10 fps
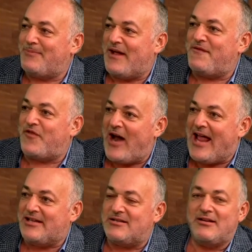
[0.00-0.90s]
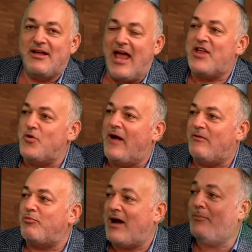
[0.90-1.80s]
my friend, hey, you
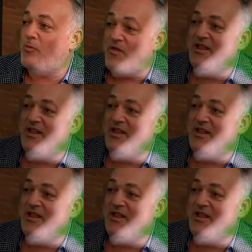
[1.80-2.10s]
having a problem with